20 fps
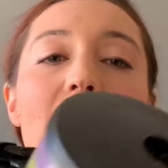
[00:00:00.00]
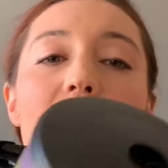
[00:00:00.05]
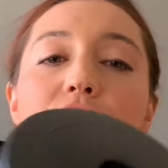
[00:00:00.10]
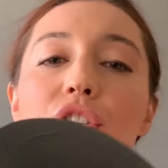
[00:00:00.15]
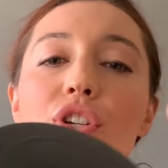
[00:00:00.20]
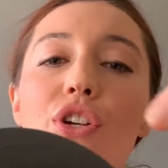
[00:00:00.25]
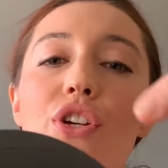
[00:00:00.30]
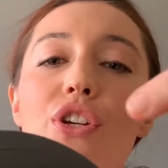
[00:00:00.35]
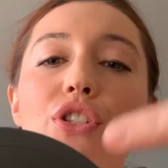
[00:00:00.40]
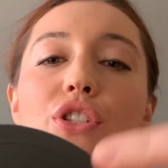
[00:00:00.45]

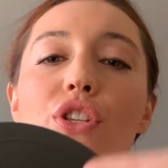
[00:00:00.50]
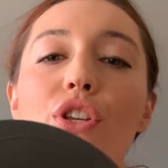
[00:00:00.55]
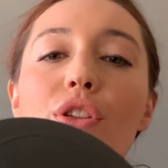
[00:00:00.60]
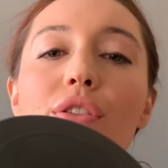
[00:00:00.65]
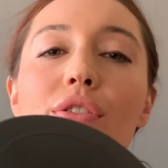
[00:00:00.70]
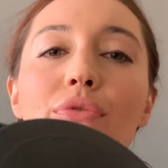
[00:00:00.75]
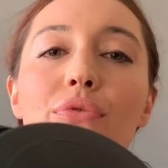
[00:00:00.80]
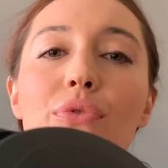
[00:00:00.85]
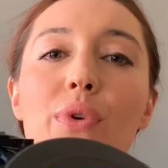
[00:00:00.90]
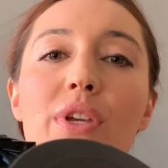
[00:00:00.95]
enters
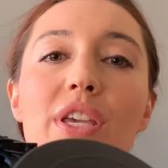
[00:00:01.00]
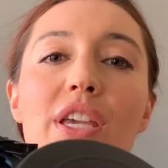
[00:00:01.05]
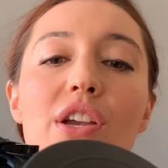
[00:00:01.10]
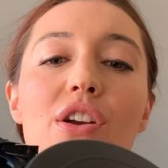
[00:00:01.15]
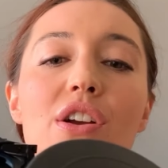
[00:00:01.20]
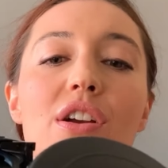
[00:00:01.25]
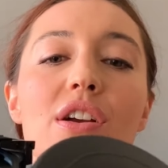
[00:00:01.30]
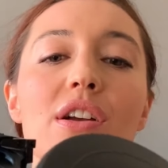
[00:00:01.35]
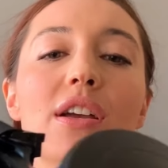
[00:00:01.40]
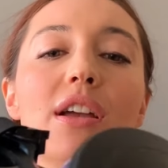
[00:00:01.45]
through
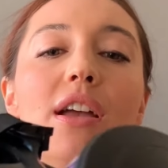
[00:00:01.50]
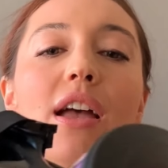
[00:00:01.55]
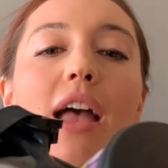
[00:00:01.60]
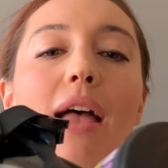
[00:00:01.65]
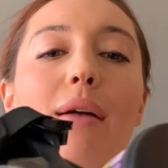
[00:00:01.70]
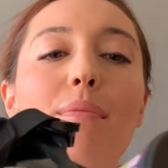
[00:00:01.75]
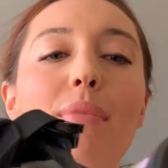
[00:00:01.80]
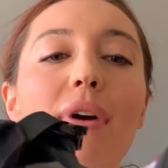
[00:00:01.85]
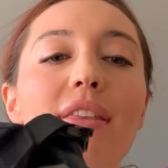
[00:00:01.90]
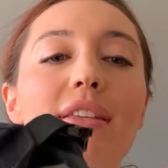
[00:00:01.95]
here,
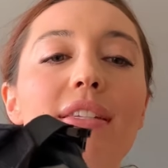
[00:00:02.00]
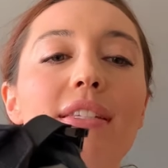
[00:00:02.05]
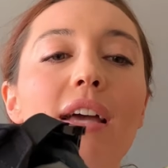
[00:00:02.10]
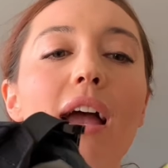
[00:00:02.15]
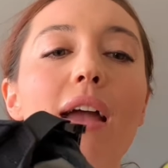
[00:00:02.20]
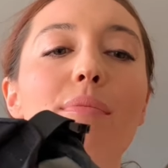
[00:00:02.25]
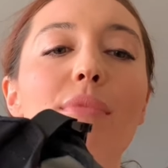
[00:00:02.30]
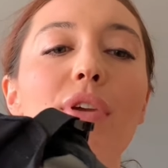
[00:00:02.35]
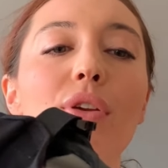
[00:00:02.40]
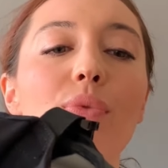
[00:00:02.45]
and by the
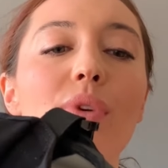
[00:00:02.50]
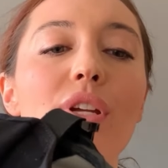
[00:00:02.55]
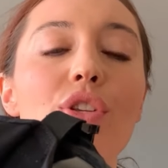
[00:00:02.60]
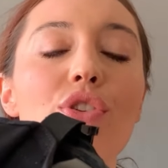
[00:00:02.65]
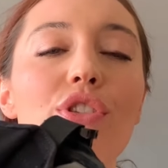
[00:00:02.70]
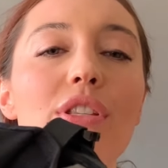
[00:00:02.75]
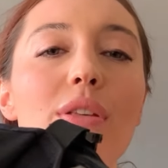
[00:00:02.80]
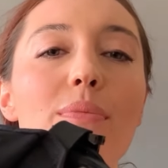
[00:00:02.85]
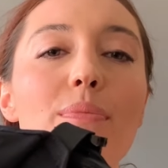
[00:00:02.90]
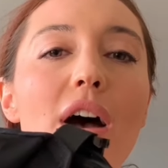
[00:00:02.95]
time it
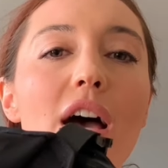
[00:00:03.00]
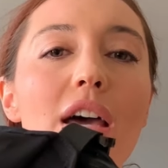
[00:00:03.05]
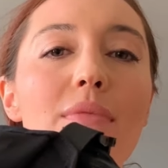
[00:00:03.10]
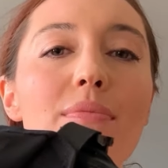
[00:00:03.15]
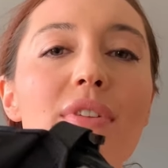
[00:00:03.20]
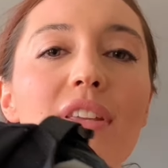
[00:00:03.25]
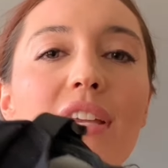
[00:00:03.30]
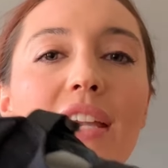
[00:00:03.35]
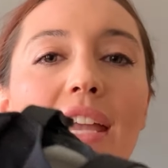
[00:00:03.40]
reaches the bottom of the